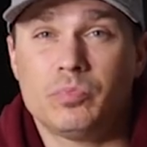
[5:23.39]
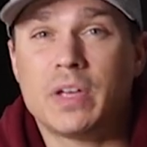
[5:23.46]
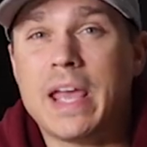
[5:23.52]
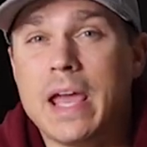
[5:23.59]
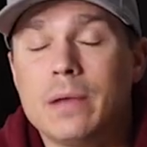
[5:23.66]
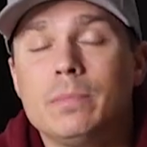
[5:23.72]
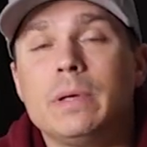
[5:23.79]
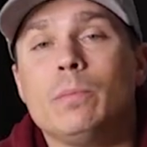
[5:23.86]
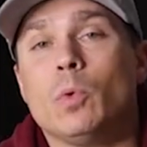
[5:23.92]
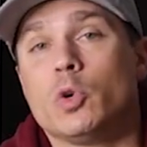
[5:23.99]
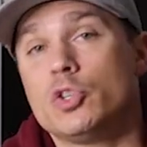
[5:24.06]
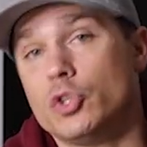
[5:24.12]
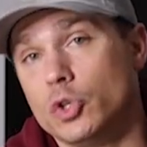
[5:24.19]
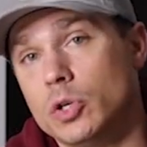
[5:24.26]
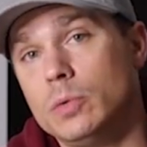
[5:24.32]
can be
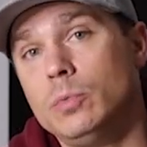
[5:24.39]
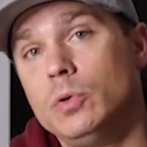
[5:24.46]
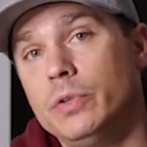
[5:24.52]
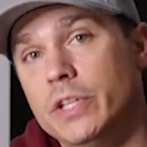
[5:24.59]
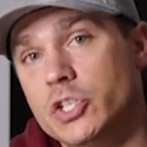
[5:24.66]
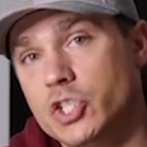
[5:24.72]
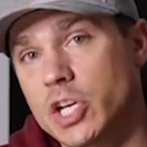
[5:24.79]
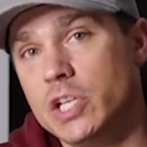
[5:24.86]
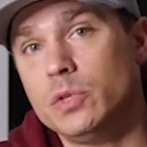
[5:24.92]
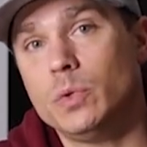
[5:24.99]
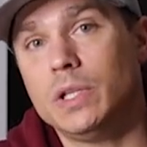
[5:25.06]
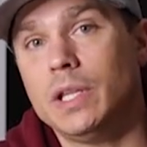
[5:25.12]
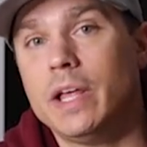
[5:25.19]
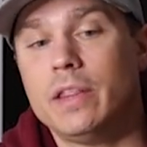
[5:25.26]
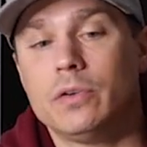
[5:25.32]
more durable than
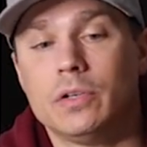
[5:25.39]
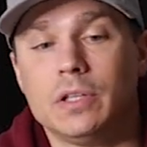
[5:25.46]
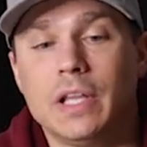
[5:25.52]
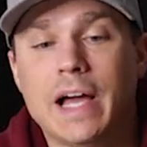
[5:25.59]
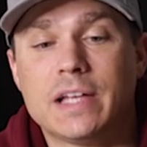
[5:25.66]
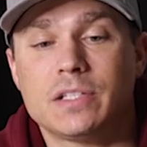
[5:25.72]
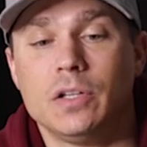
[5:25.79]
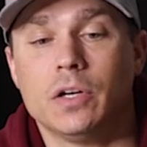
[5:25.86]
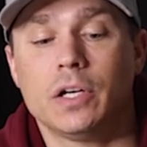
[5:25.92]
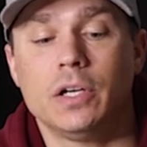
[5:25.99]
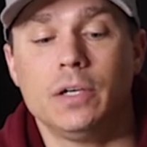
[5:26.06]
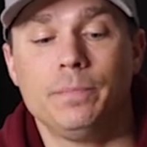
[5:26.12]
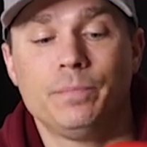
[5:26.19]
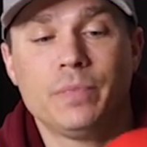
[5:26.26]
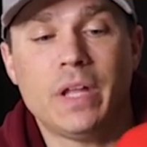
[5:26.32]
genuine leather and last
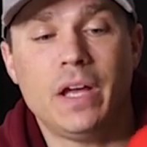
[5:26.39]
longer.